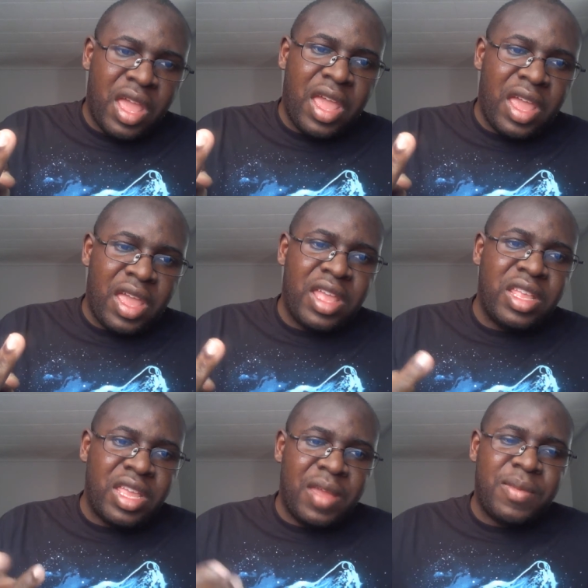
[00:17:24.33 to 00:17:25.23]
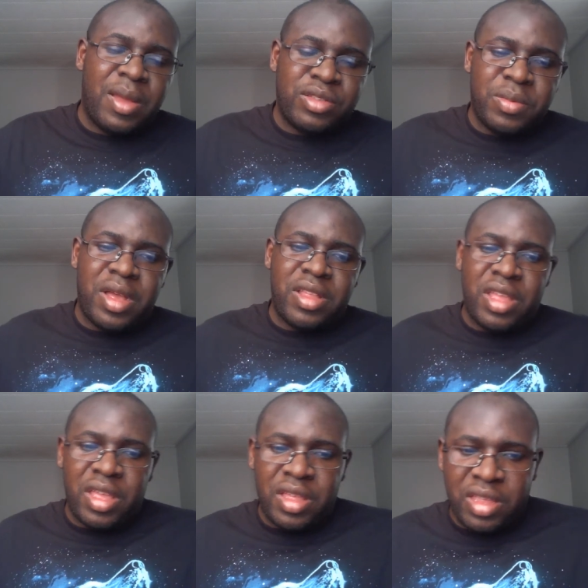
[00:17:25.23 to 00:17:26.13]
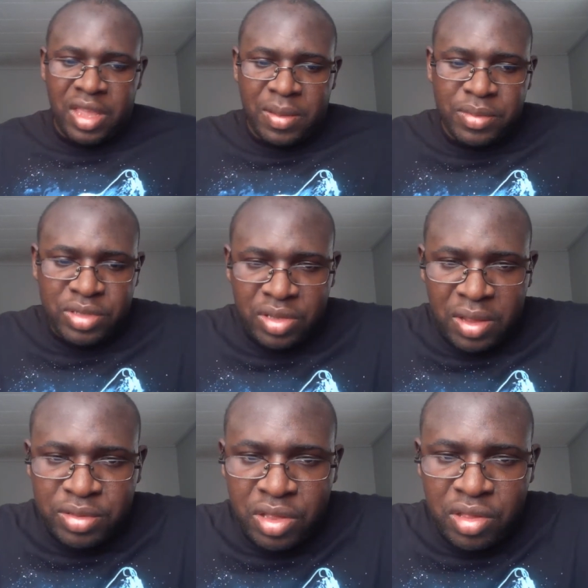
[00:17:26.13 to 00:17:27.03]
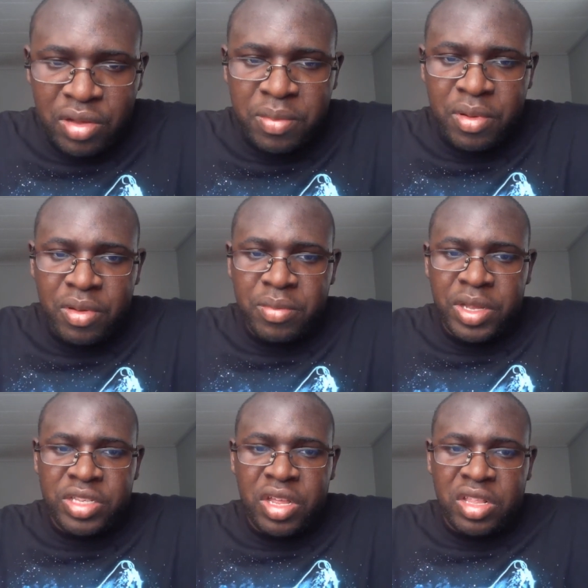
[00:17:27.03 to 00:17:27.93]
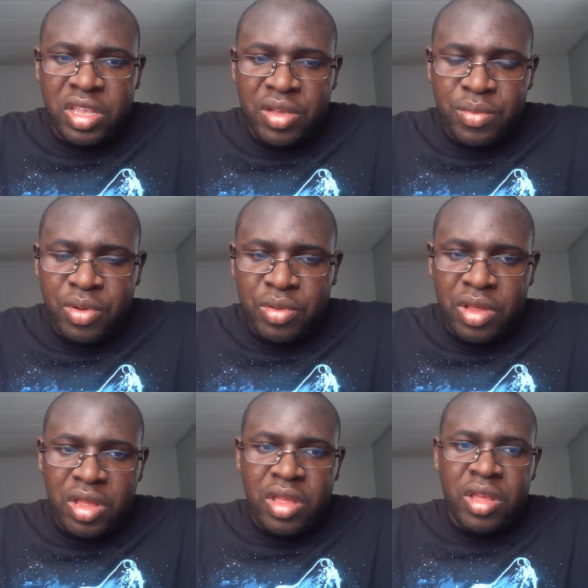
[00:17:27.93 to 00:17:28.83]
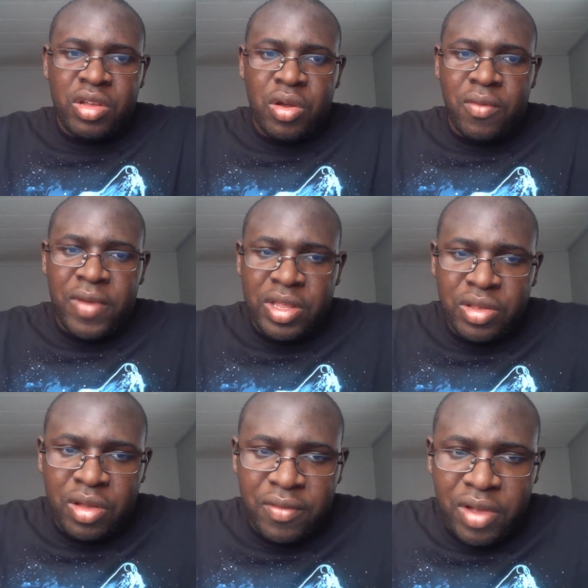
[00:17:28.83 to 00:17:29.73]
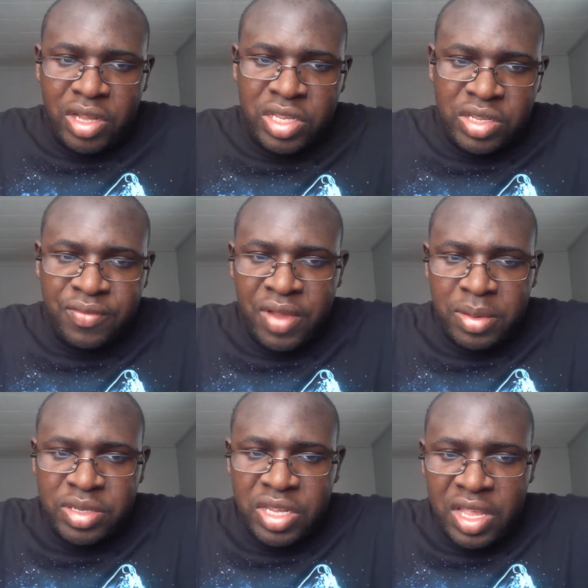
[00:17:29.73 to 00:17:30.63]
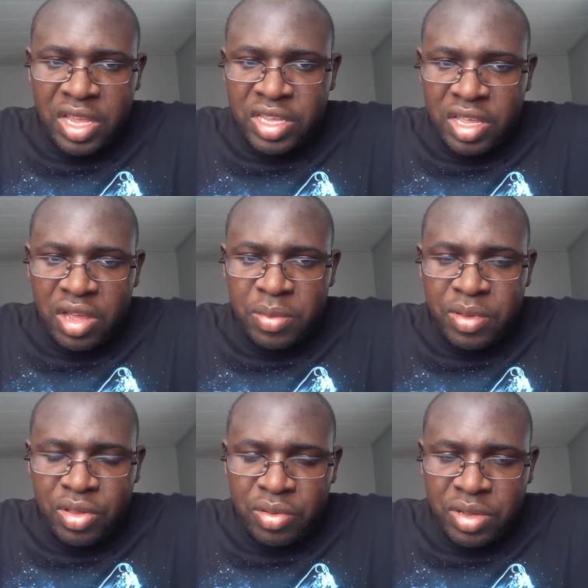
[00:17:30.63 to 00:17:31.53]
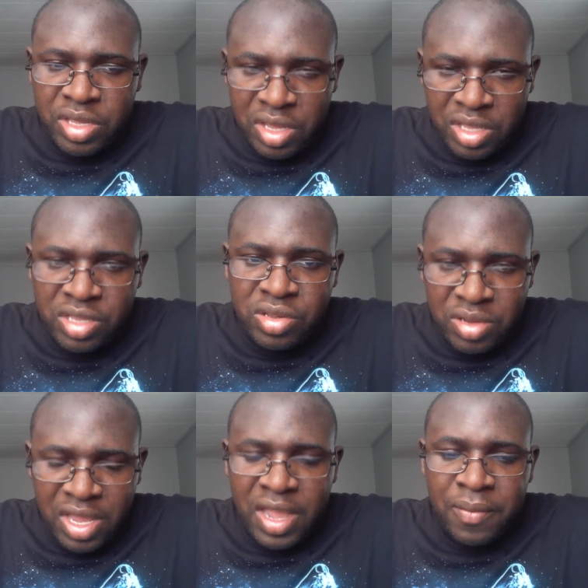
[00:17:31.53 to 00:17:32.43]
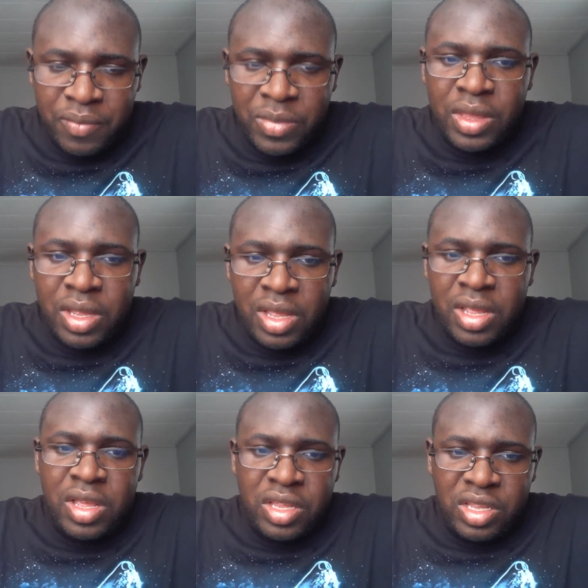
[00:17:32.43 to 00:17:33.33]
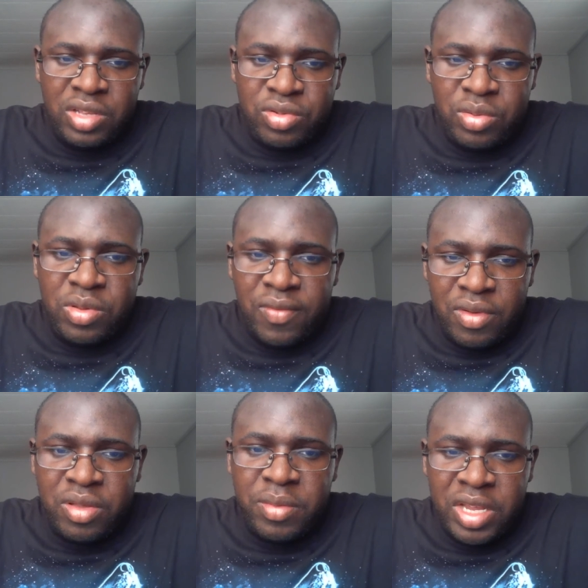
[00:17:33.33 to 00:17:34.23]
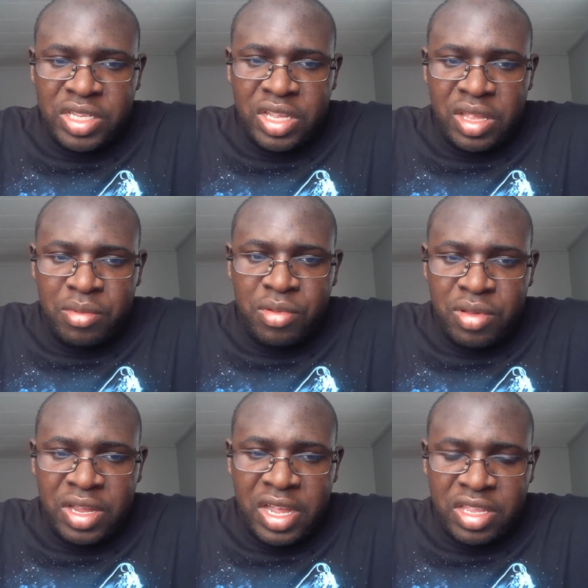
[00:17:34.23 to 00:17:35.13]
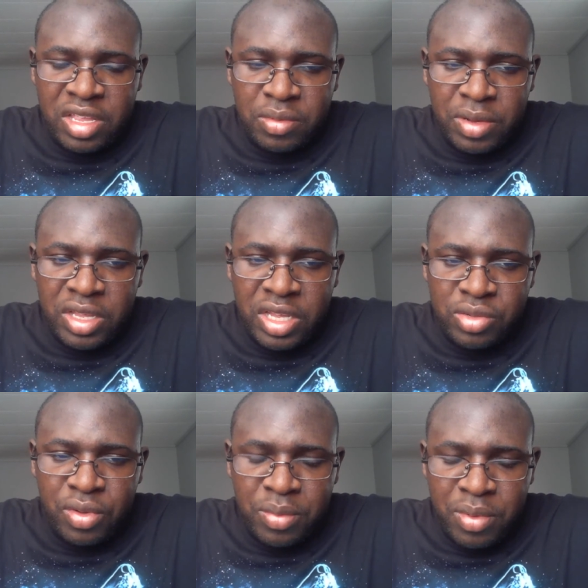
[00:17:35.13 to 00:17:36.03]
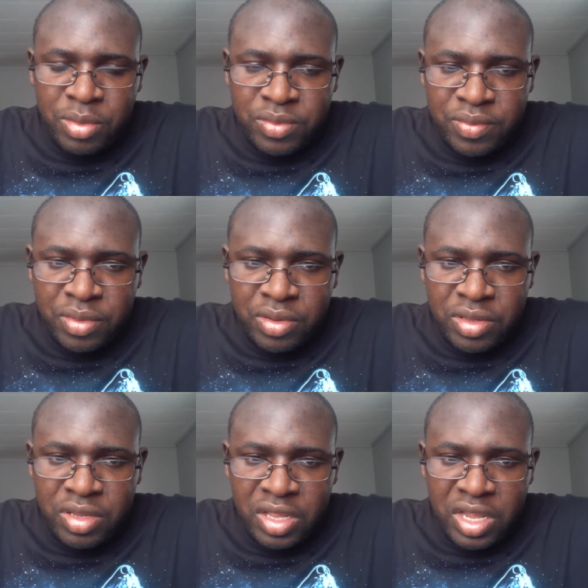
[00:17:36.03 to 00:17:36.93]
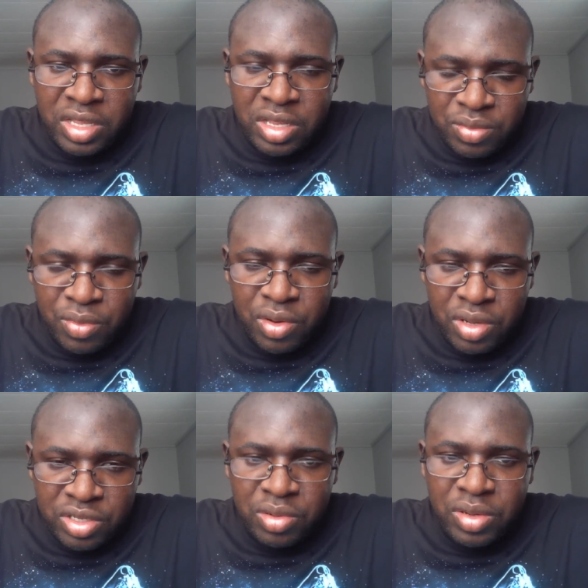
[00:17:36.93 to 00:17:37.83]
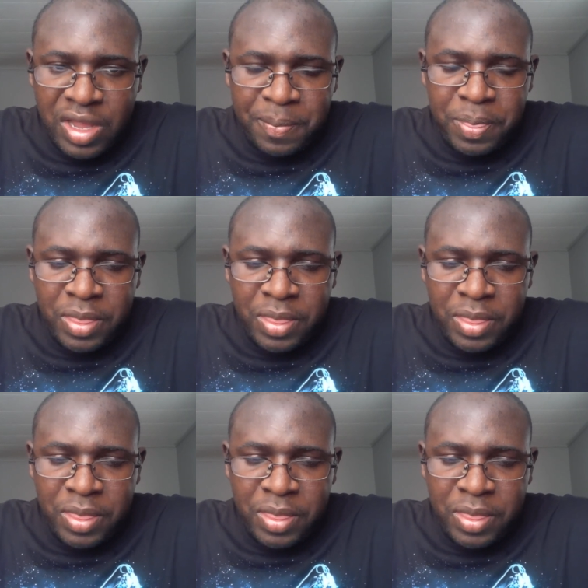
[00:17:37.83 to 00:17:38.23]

And yep, that was about it. Yep. So that was the third poem based on Leah Moon, co founder of Autism Families Connecticut up in Newington. So yeah, this was wonderful and amazing. I'm thrilled I got to read these three poems for today this morning. So yep.